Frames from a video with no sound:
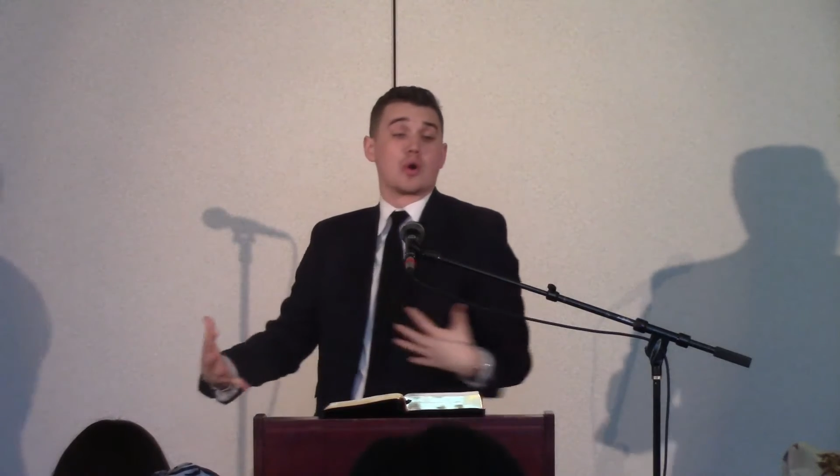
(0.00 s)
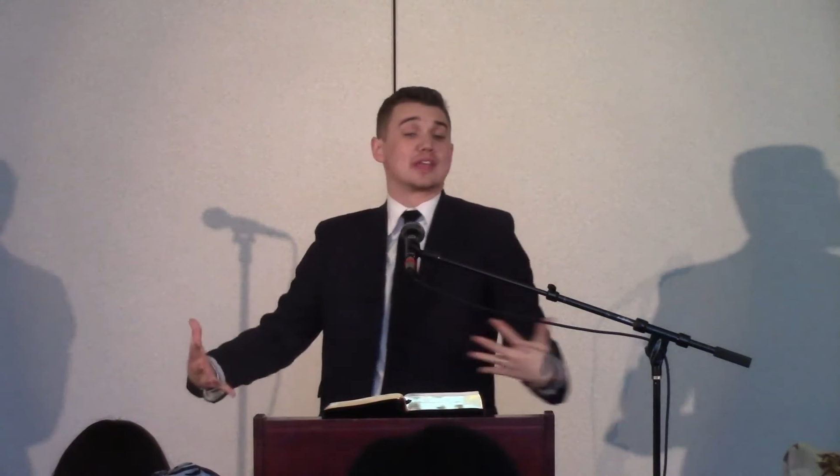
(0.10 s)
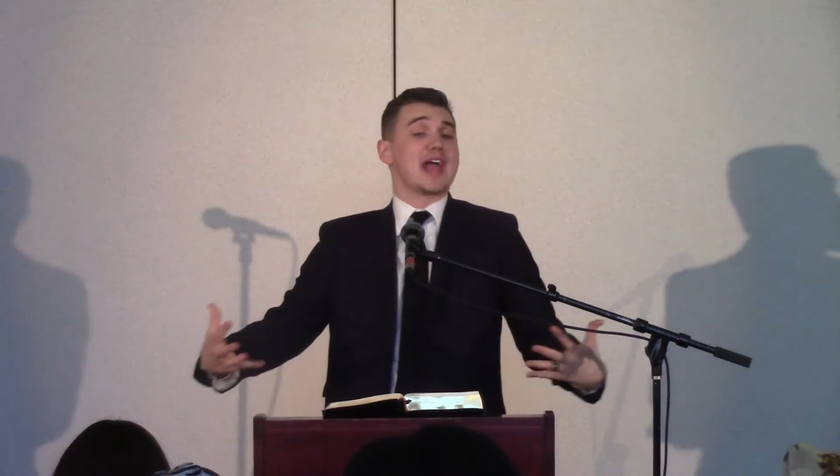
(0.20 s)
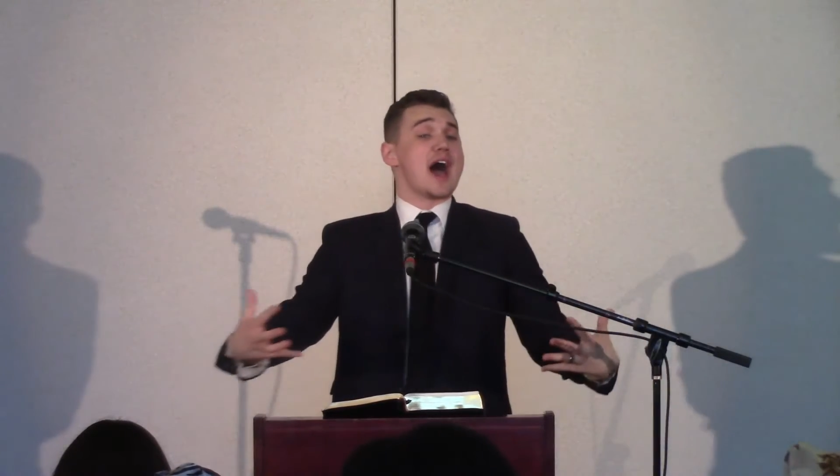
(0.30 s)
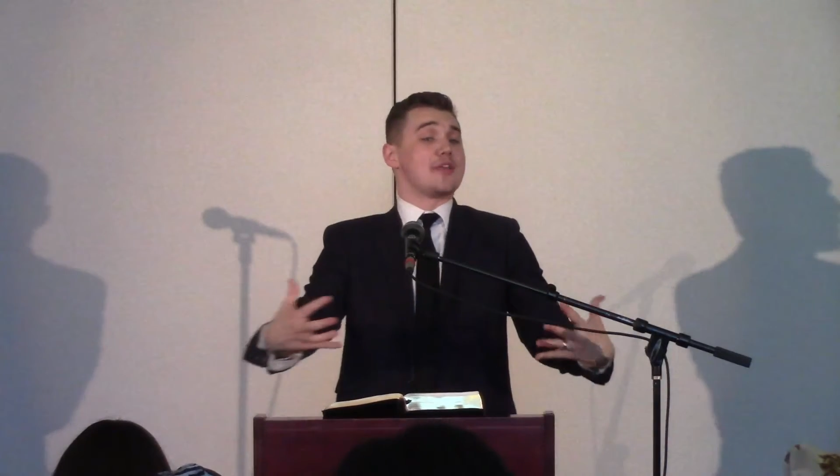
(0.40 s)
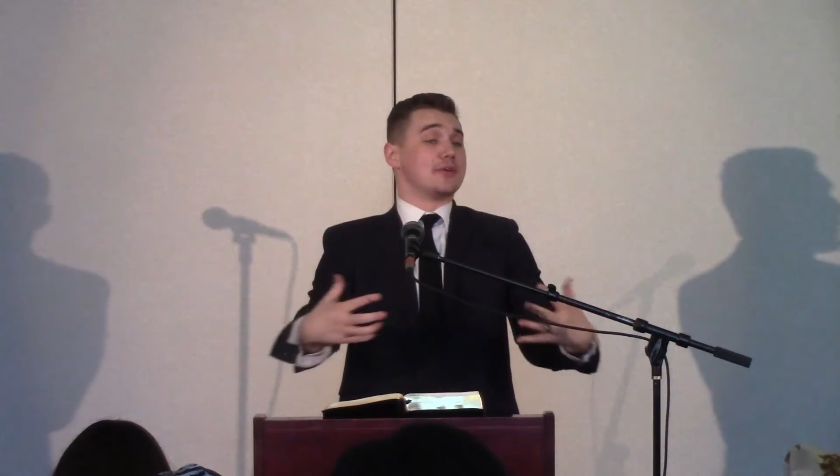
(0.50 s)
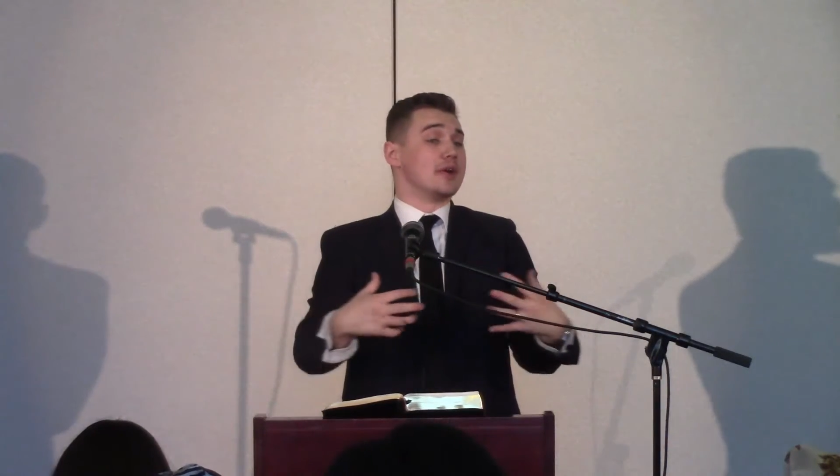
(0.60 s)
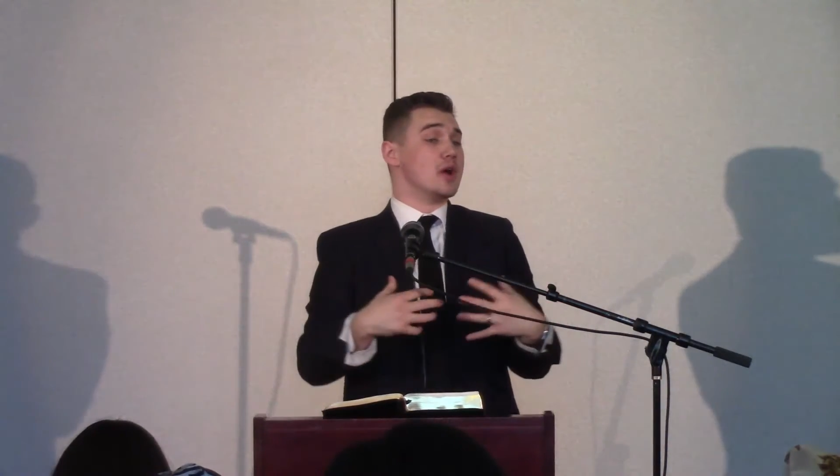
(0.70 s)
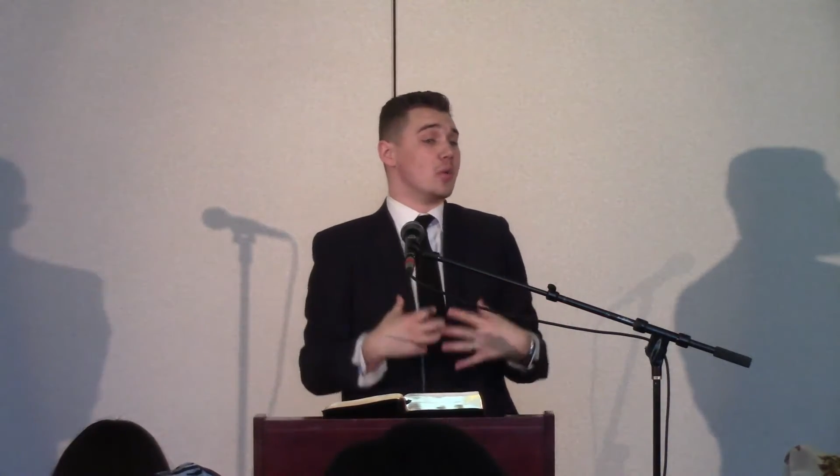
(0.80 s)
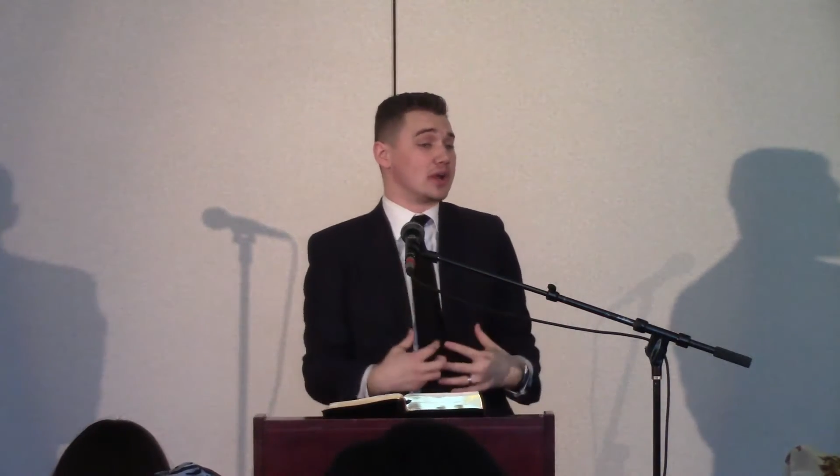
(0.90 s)
or gather
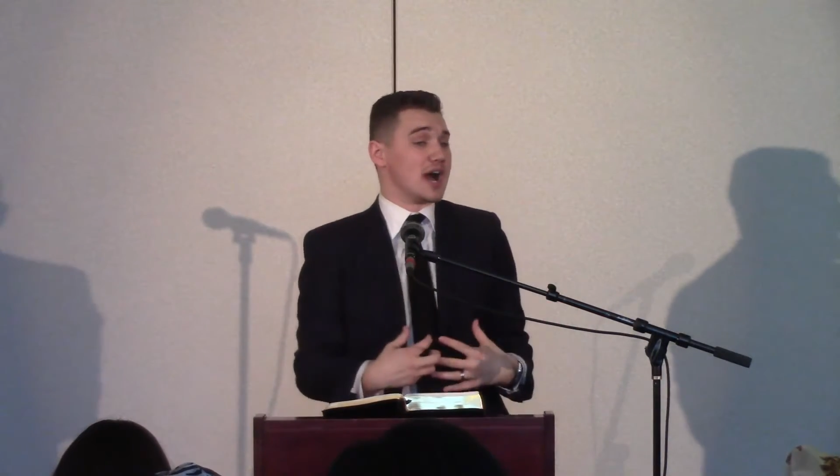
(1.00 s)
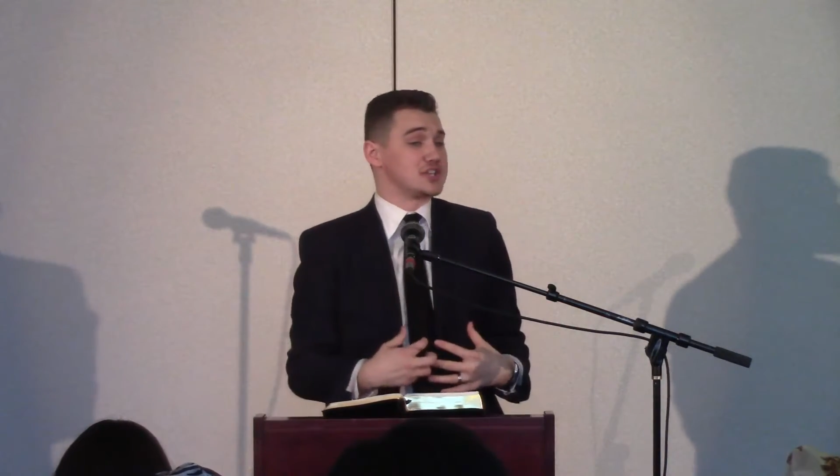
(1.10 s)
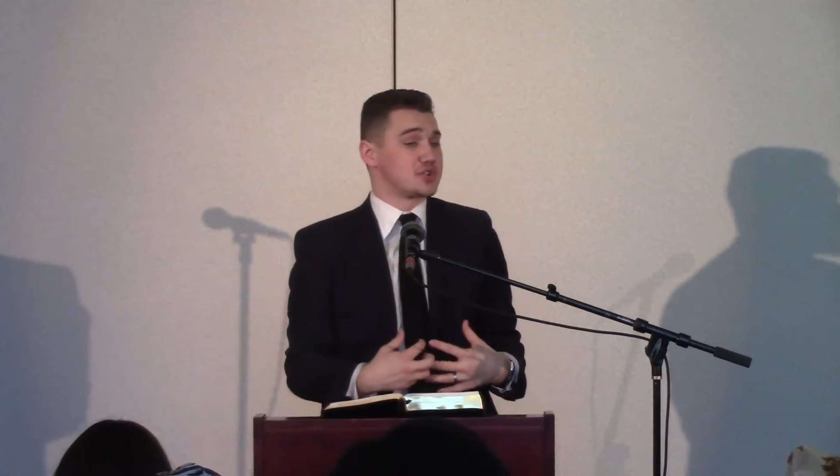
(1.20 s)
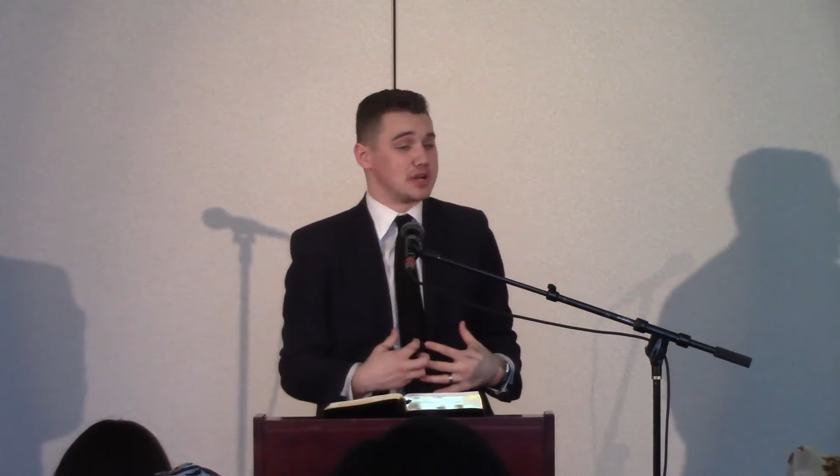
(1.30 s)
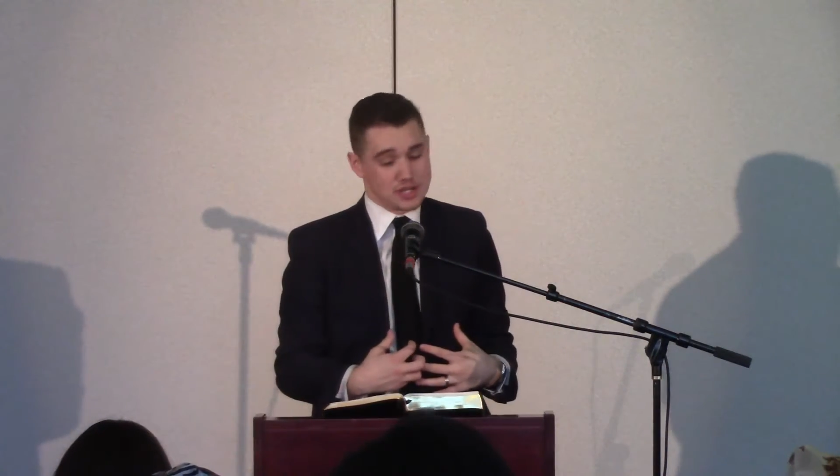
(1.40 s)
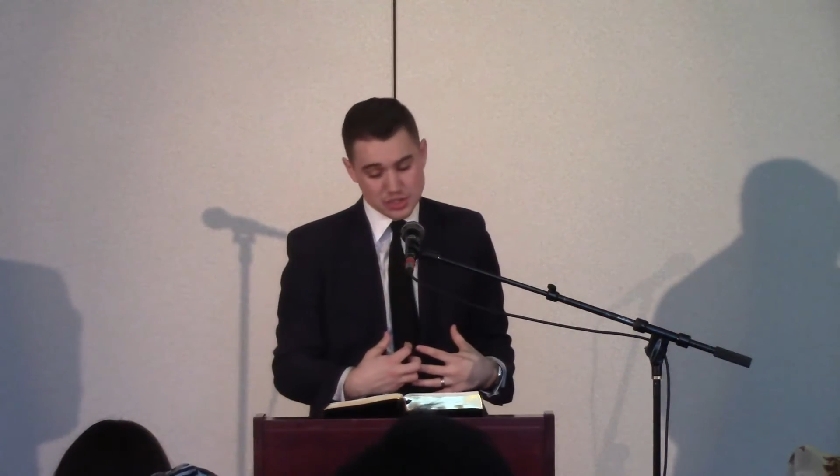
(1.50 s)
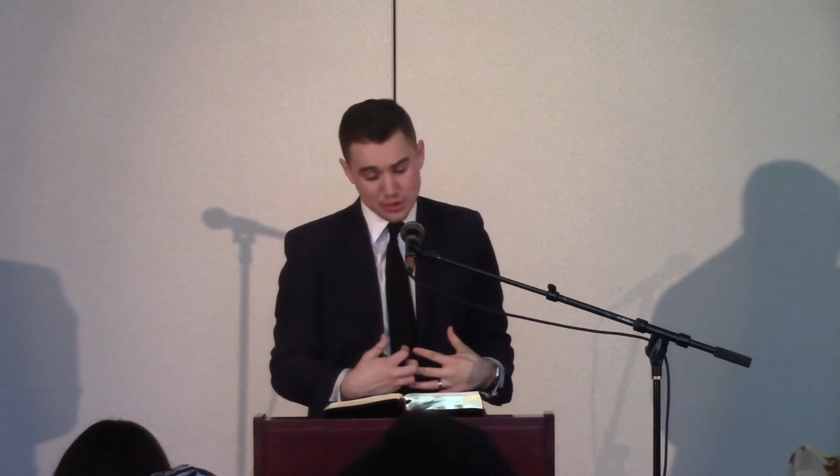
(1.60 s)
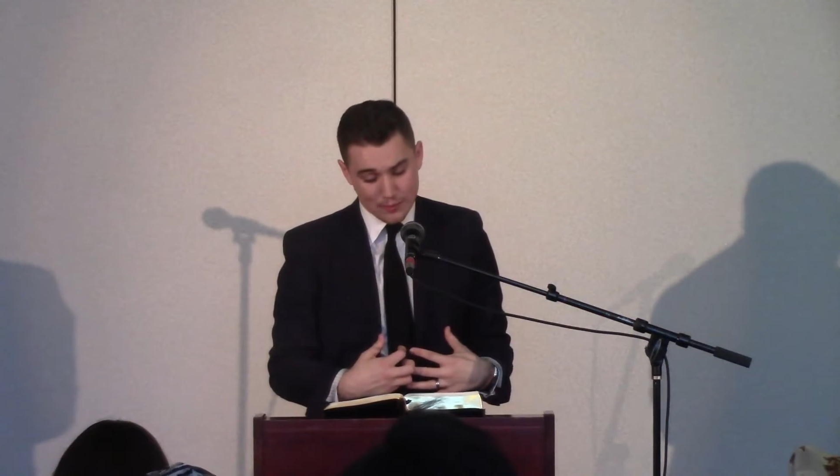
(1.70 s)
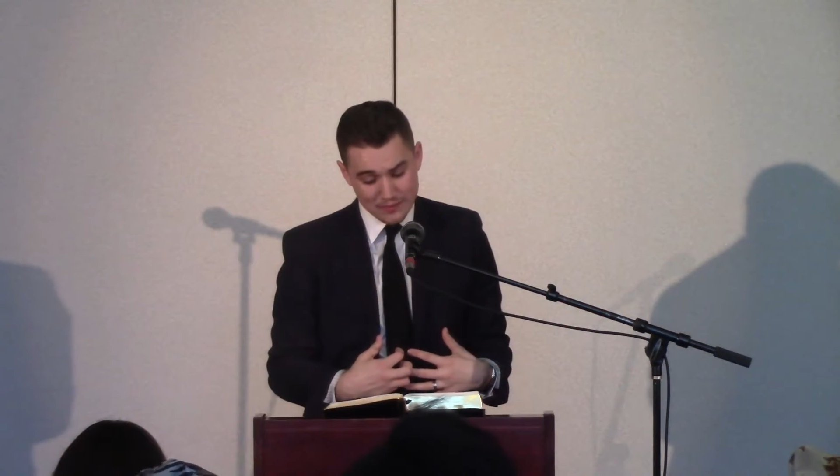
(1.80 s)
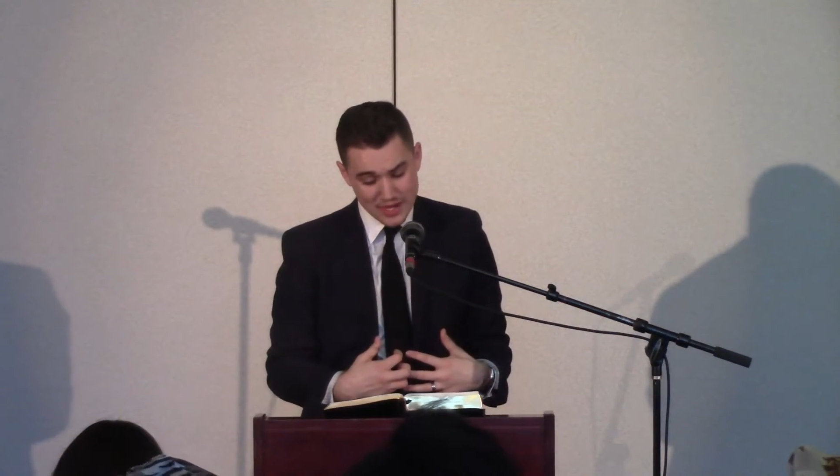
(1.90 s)
what God's trying to
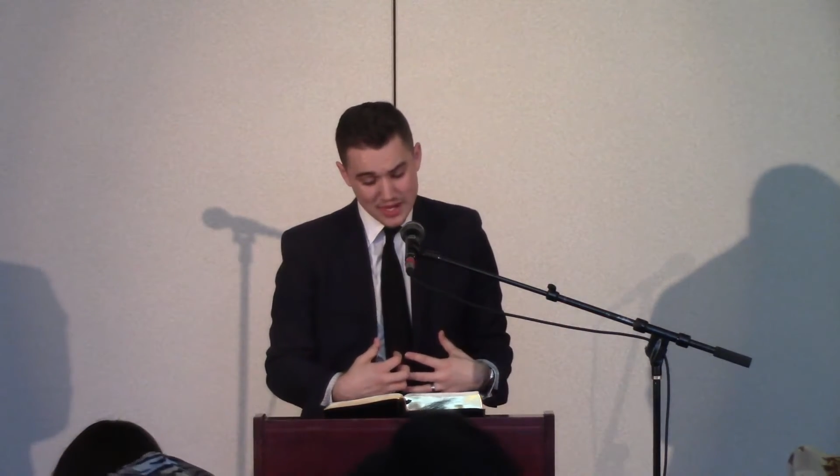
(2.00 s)
do?